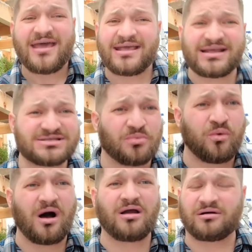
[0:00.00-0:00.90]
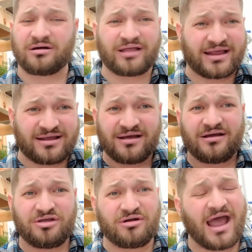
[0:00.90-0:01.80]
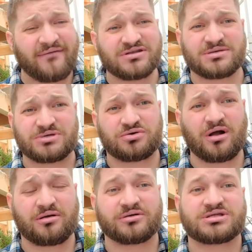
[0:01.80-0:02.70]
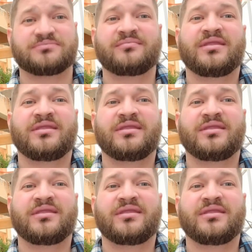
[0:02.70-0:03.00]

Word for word: Get some water. Like, you're having some struggles,